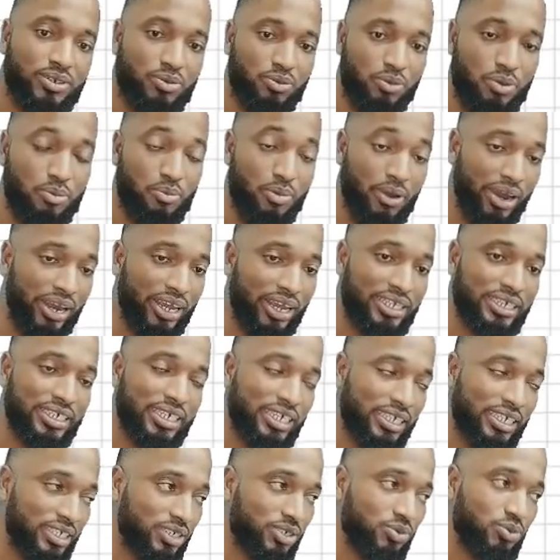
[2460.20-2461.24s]
We bring in
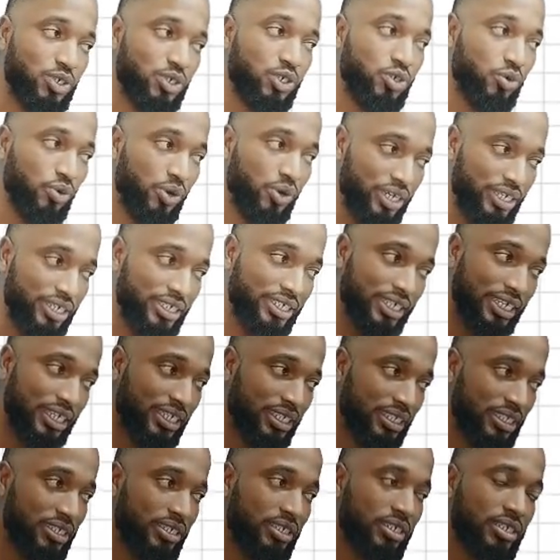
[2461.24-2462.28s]
things, we doing
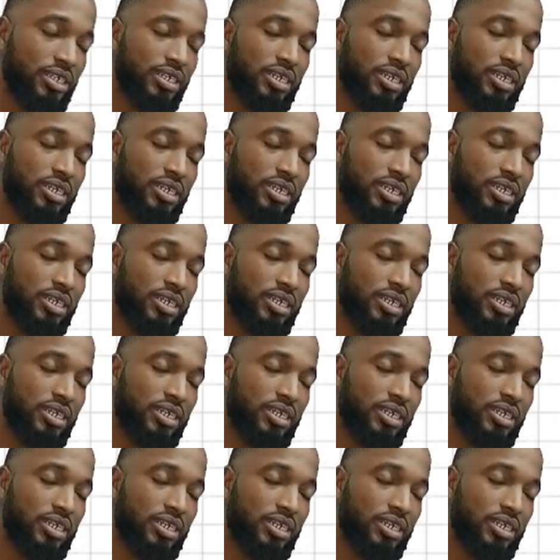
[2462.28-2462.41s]
things.